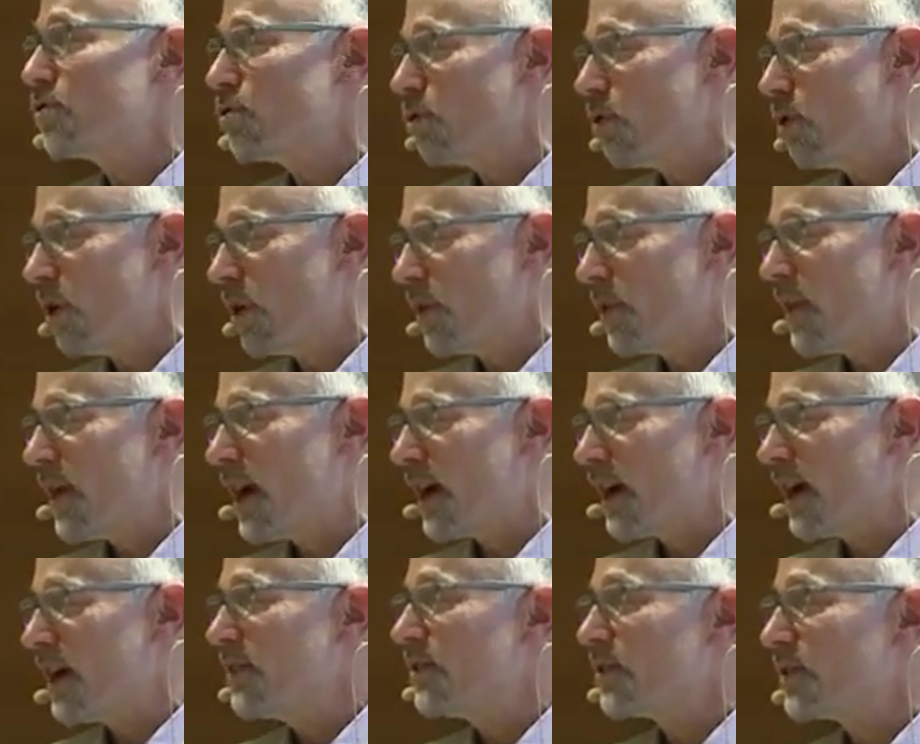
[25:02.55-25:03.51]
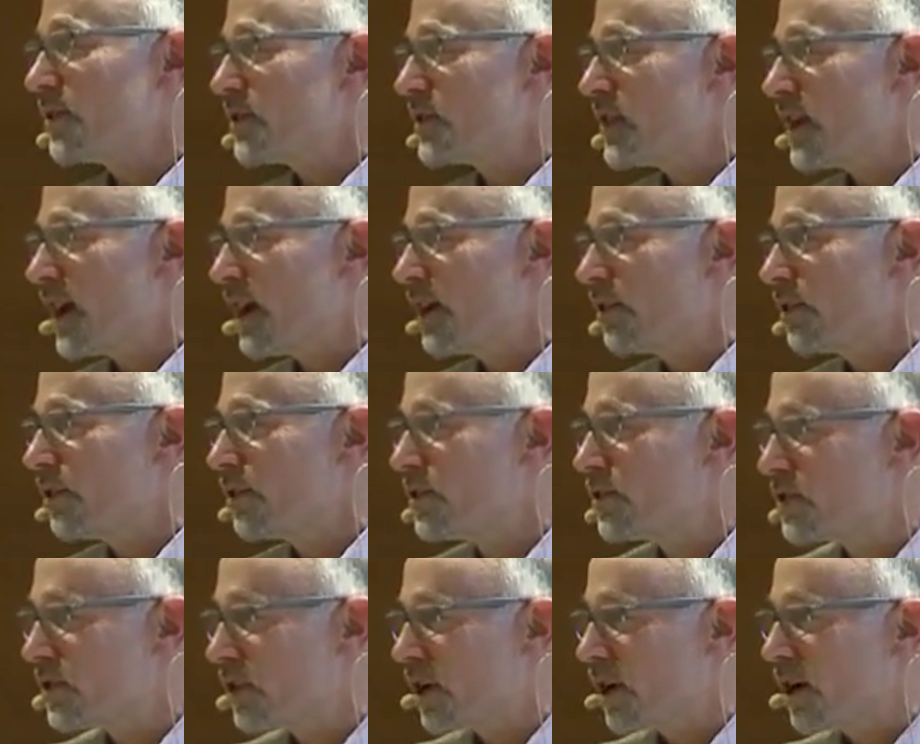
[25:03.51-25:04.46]
sure that ethical
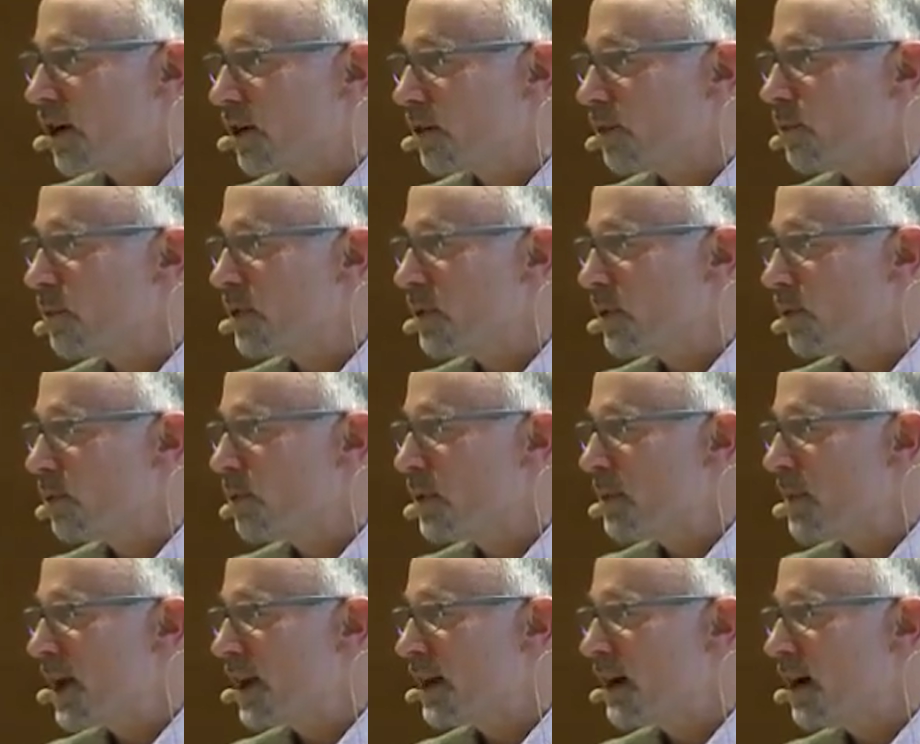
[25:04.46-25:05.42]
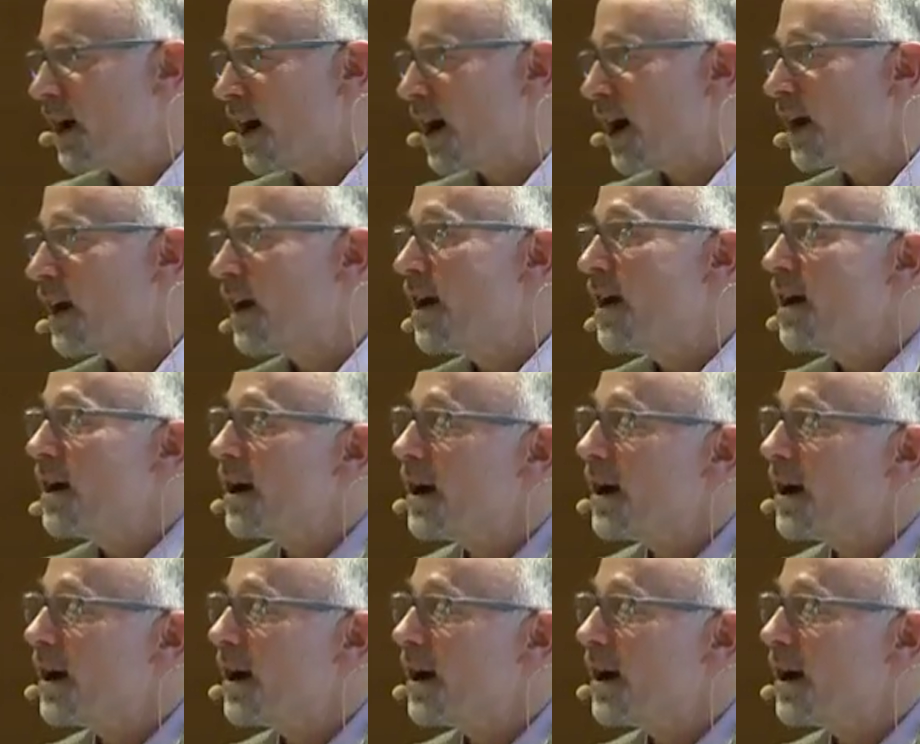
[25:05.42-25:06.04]
standards uh, re remain high.